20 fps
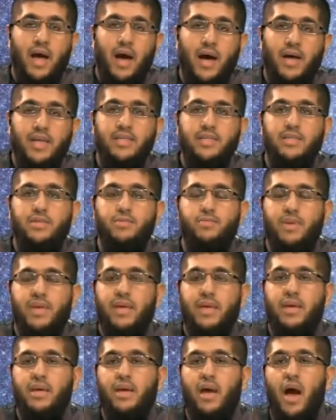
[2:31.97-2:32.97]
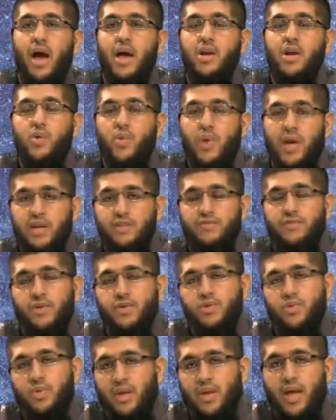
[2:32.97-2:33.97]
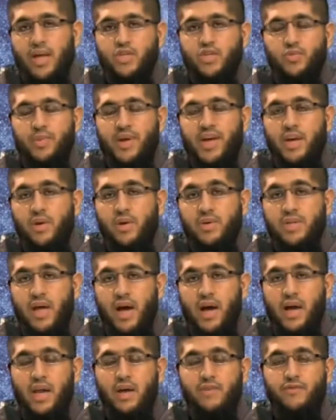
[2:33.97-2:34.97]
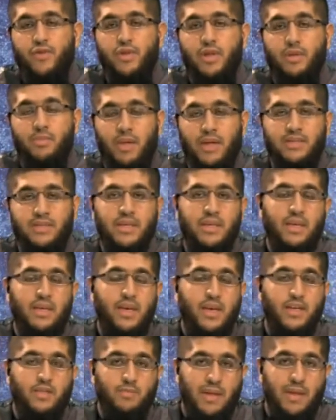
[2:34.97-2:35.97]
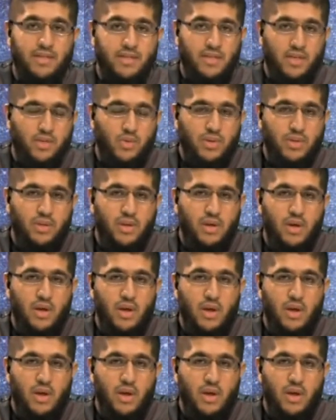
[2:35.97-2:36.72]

us being ungrateful to Allah subhanahu wa ta'ala for the blessing He has blessed us with.